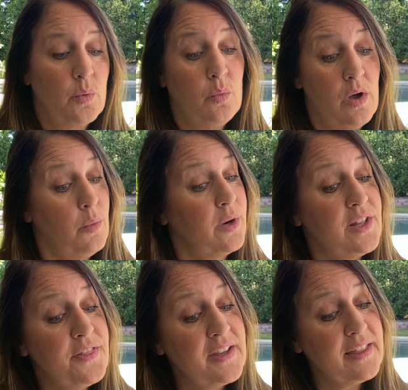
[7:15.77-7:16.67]
Well, what do
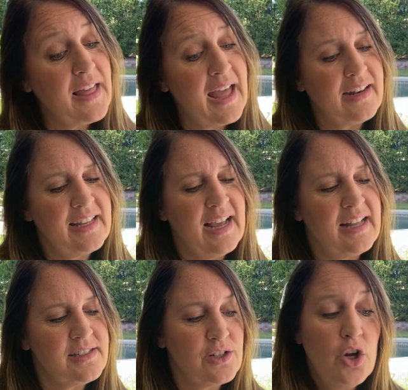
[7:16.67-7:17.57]
you think of that? He
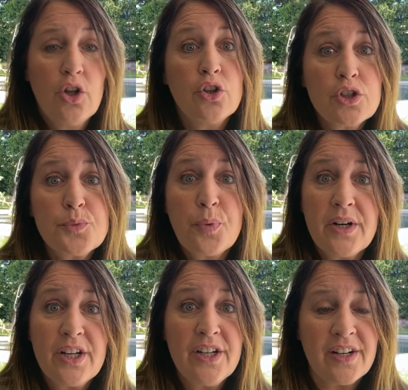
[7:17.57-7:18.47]
asked. Looks
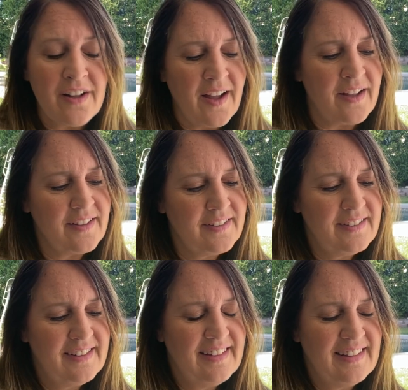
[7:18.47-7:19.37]
pretty good, huh?
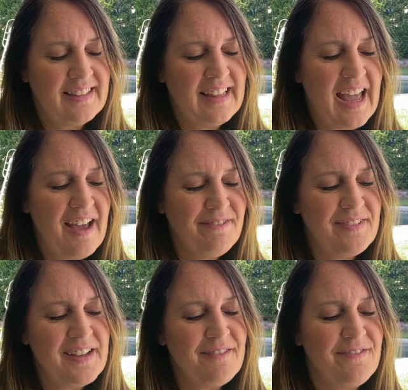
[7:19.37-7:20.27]

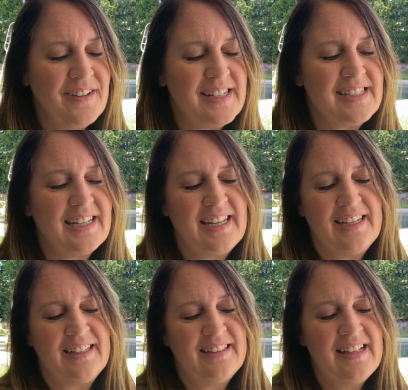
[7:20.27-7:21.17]
Laughing fit to
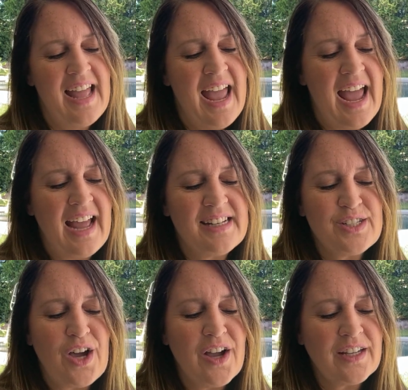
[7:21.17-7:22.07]
kill and
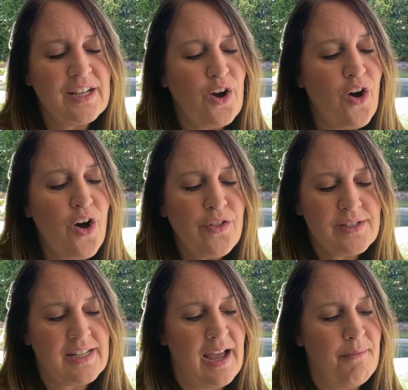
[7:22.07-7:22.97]
talking all the
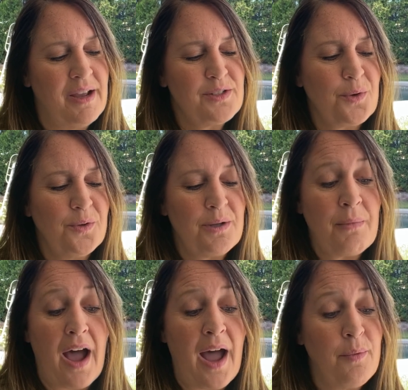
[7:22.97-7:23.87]
time, I told
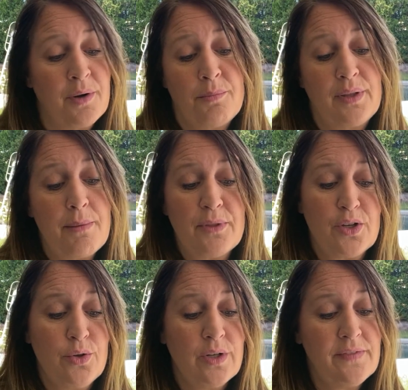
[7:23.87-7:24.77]
him I wouldn't blame the
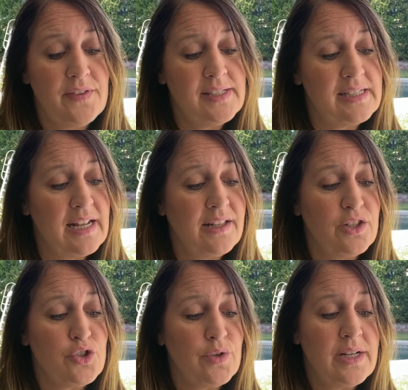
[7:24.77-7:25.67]
coon if he stayed in
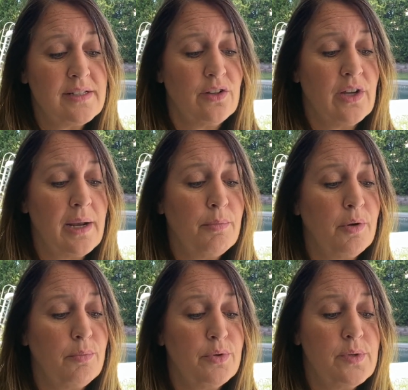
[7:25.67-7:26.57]
the tree until
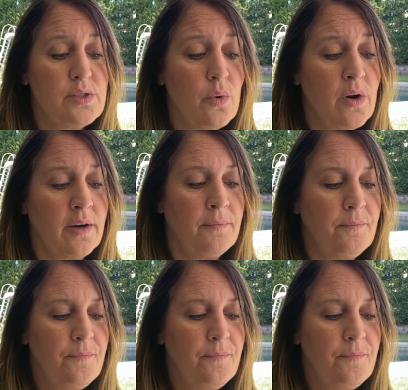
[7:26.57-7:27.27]
Gabriel blew his horn.